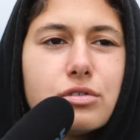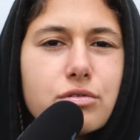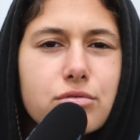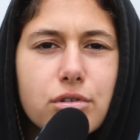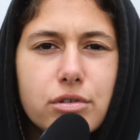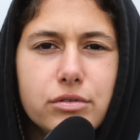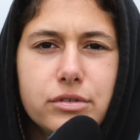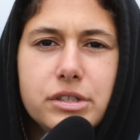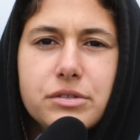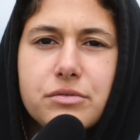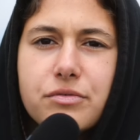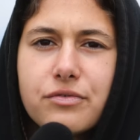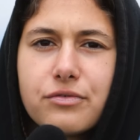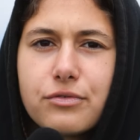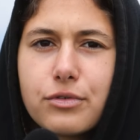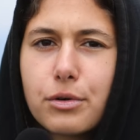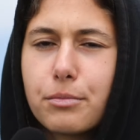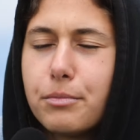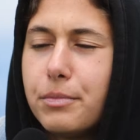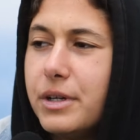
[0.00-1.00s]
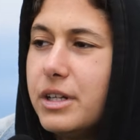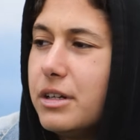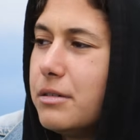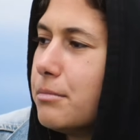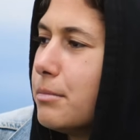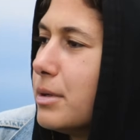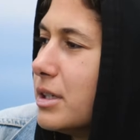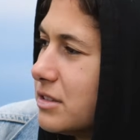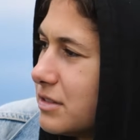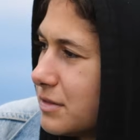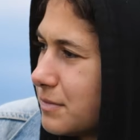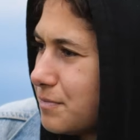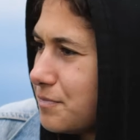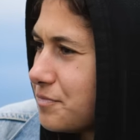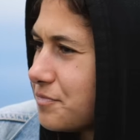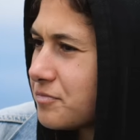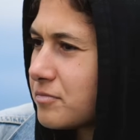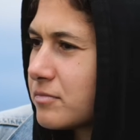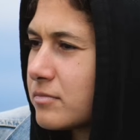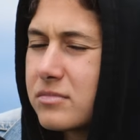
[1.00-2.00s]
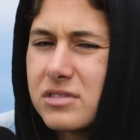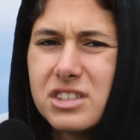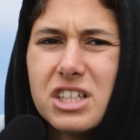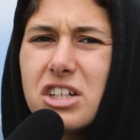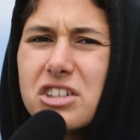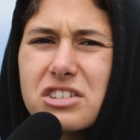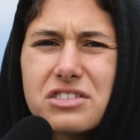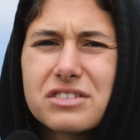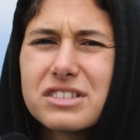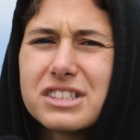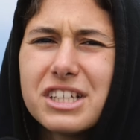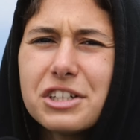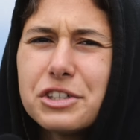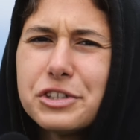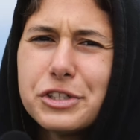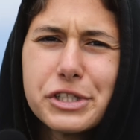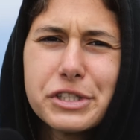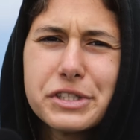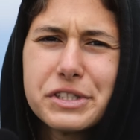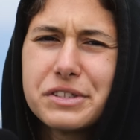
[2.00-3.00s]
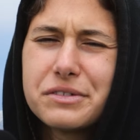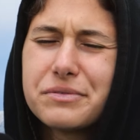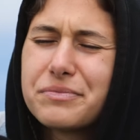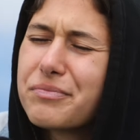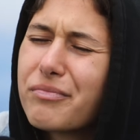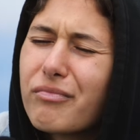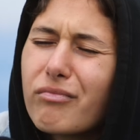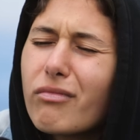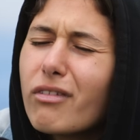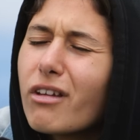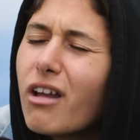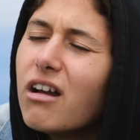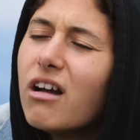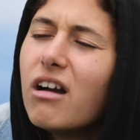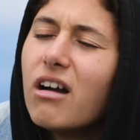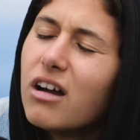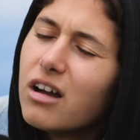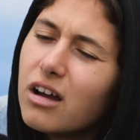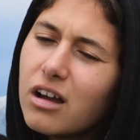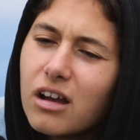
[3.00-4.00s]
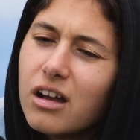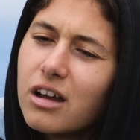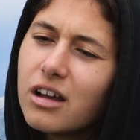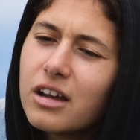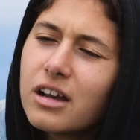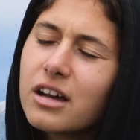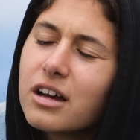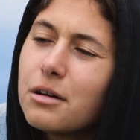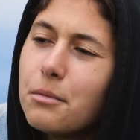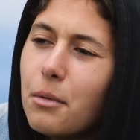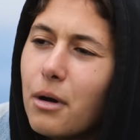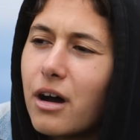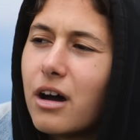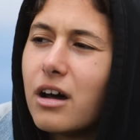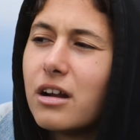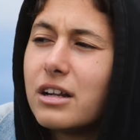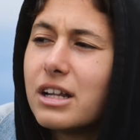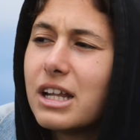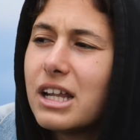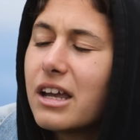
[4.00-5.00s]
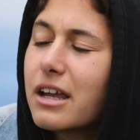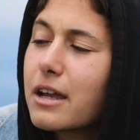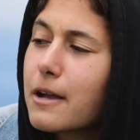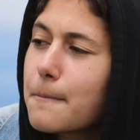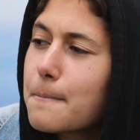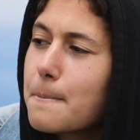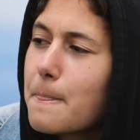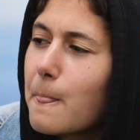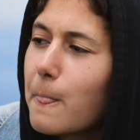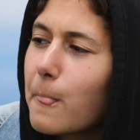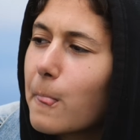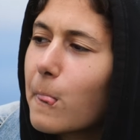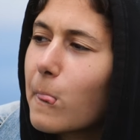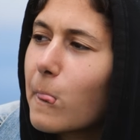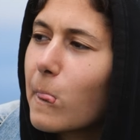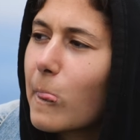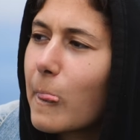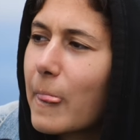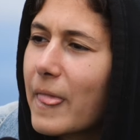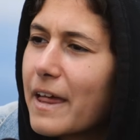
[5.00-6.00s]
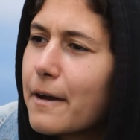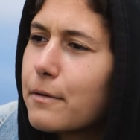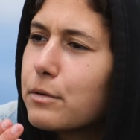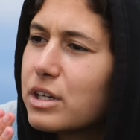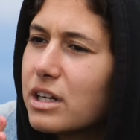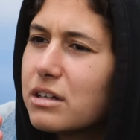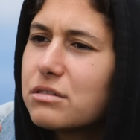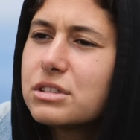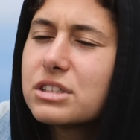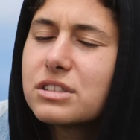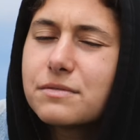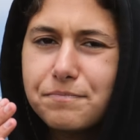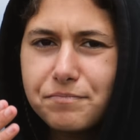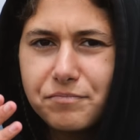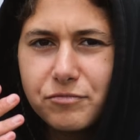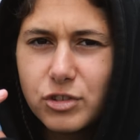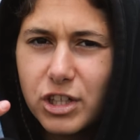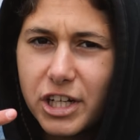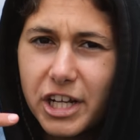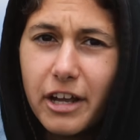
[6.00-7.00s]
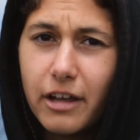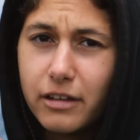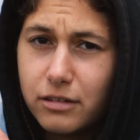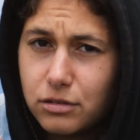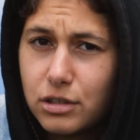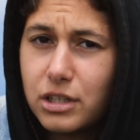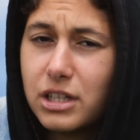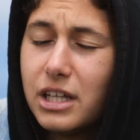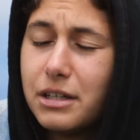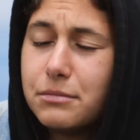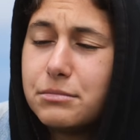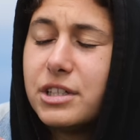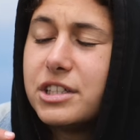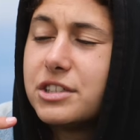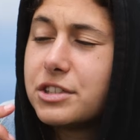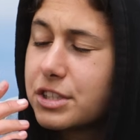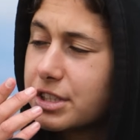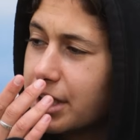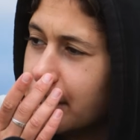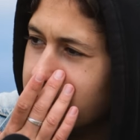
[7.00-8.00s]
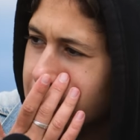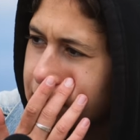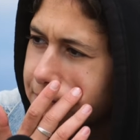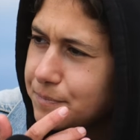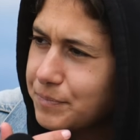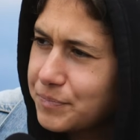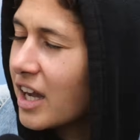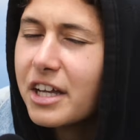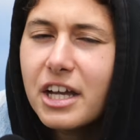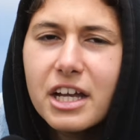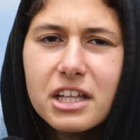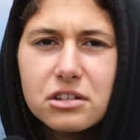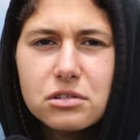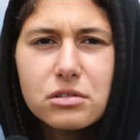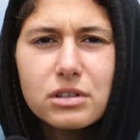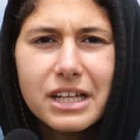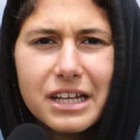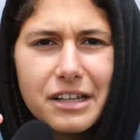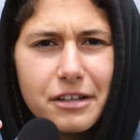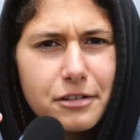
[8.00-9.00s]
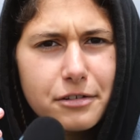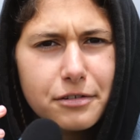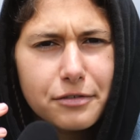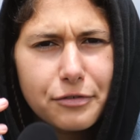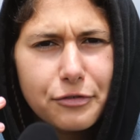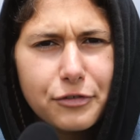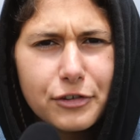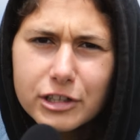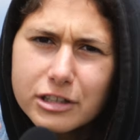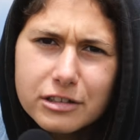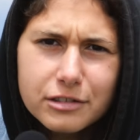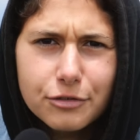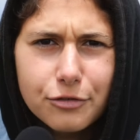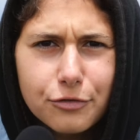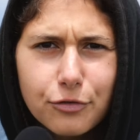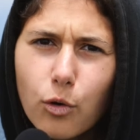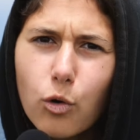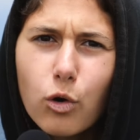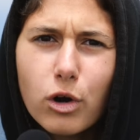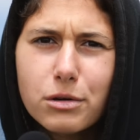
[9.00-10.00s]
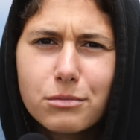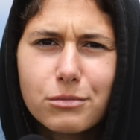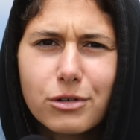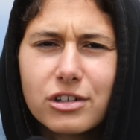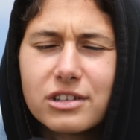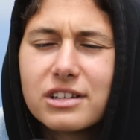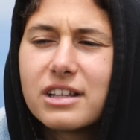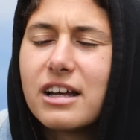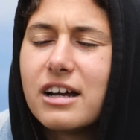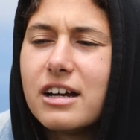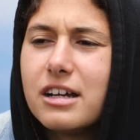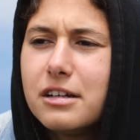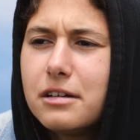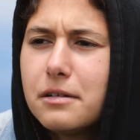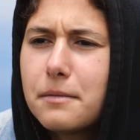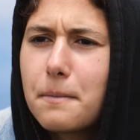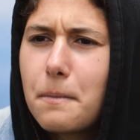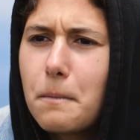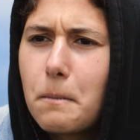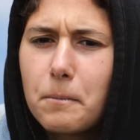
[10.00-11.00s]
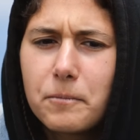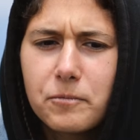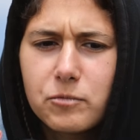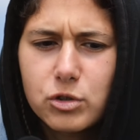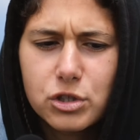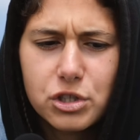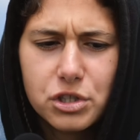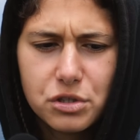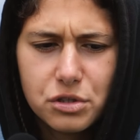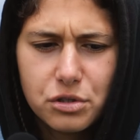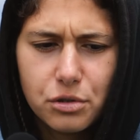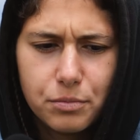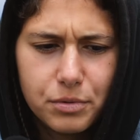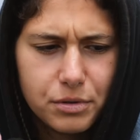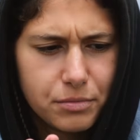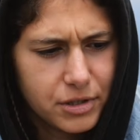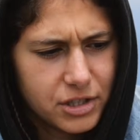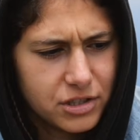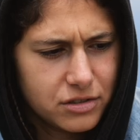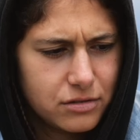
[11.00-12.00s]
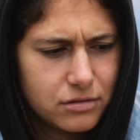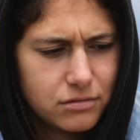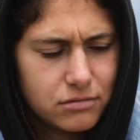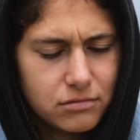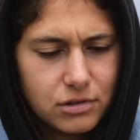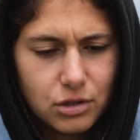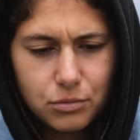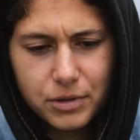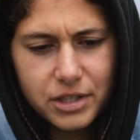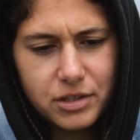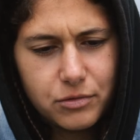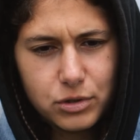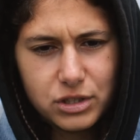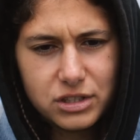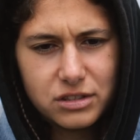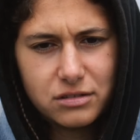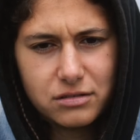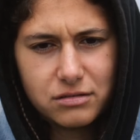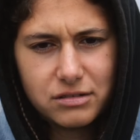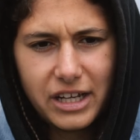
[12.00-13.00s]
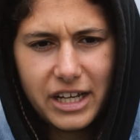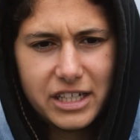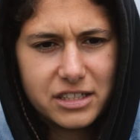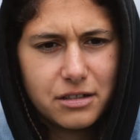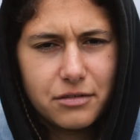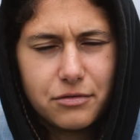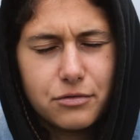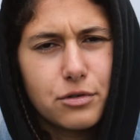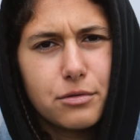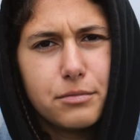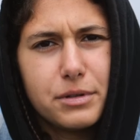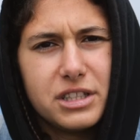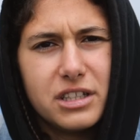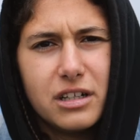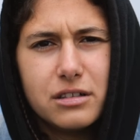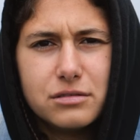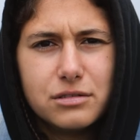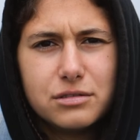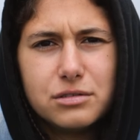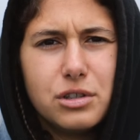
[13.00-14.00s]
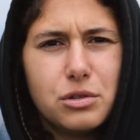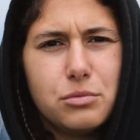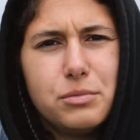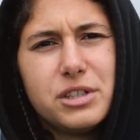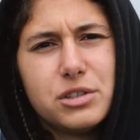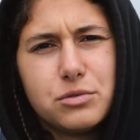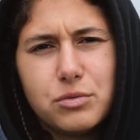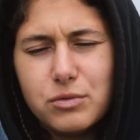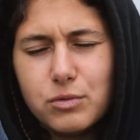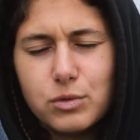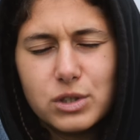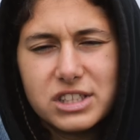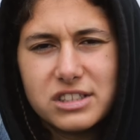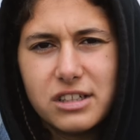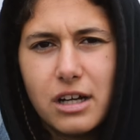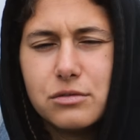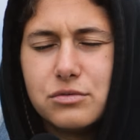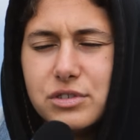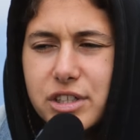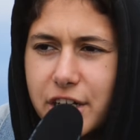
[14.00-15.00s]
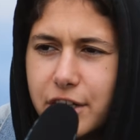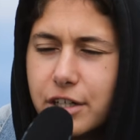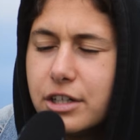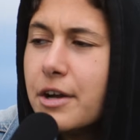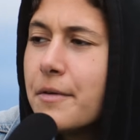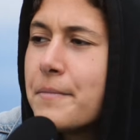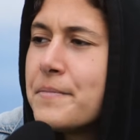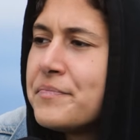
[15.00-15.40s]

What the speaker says: the road is forbidden, but they're just, come on. Like when I had to climb this hill, I had to like fill the form online, which is stupid because nobody was asking for me down there. Nobody was down there,